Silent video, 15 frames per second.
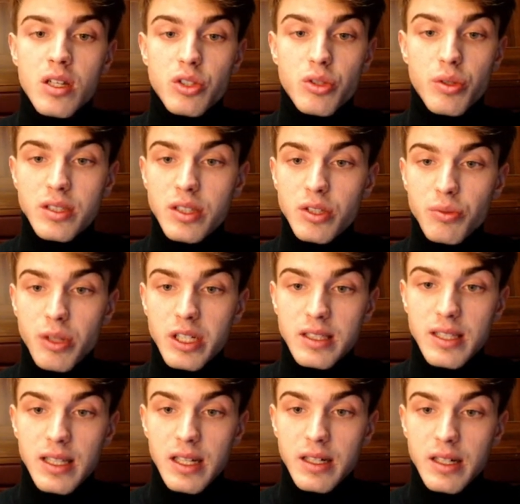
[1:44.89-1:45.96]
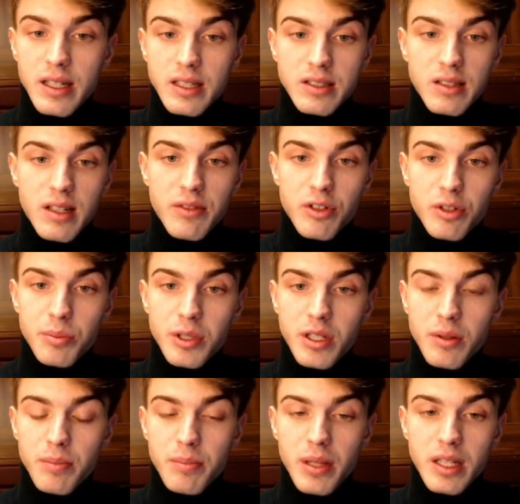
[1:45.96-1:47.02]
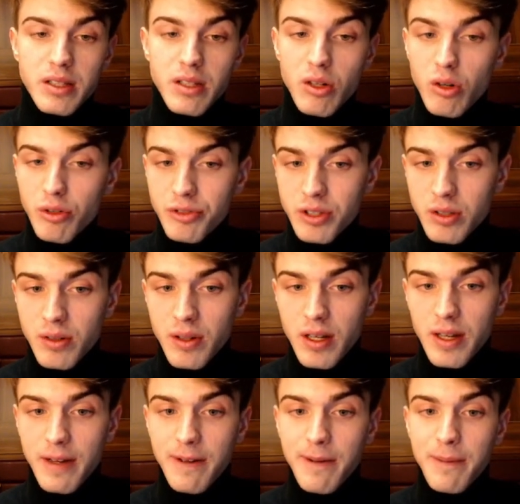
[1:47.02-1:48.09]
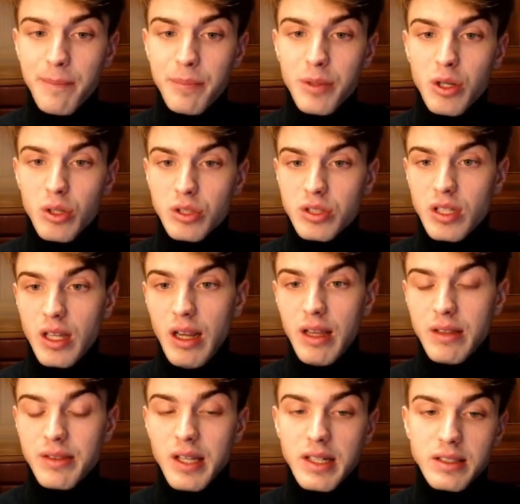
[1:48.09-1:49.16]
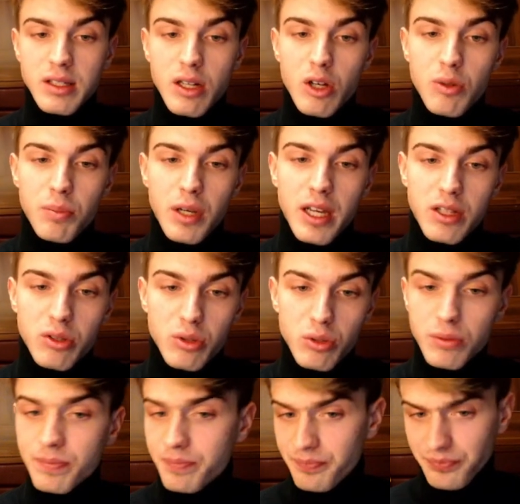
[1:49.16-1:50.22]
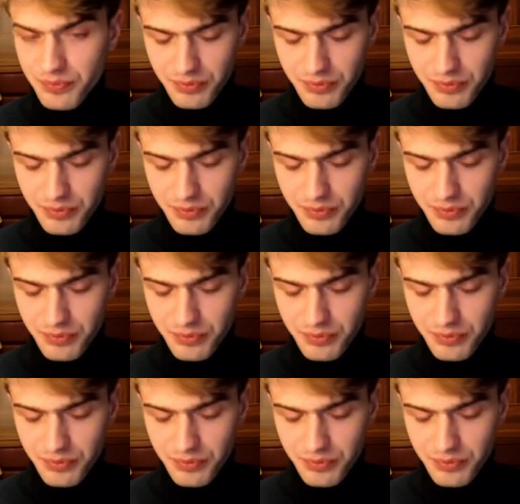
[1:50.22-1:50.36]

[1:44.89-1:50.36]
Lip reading: So this is why this line has never been played that often, because it does allow black to